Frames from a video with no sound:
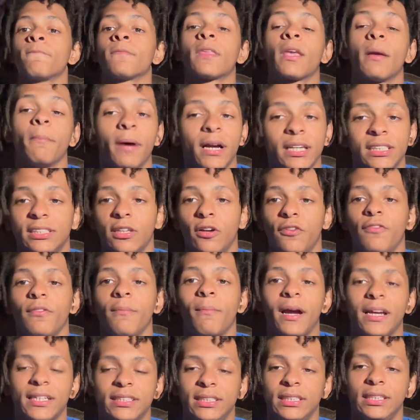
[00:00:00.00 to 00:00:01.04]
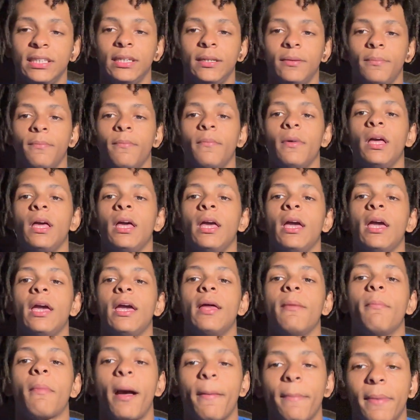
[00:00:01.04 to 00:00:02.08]
myself and my team
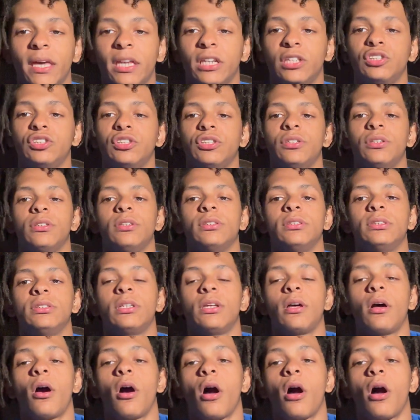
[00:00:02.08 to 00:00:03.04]
and my managers